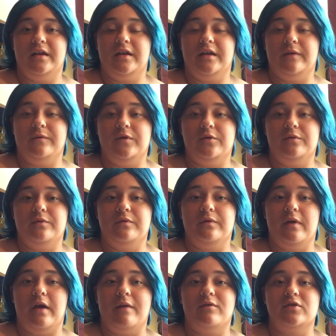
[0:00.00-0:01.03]
If you've
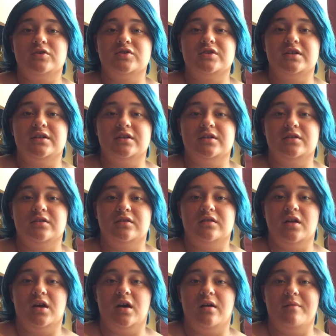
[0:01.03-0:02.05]
ever
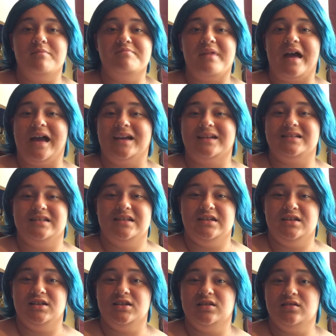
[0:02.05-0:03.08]
seen
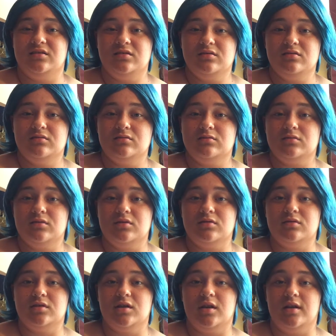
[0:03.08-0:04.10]
Bactine,
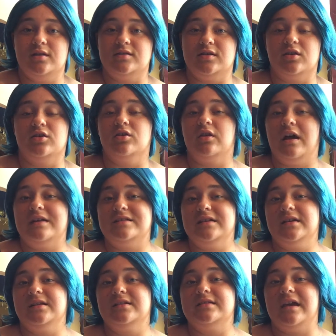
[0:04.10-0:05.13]
it's a good
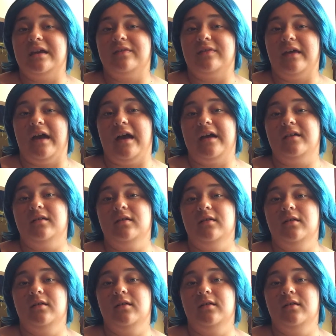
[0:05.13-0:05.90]
idea to take that.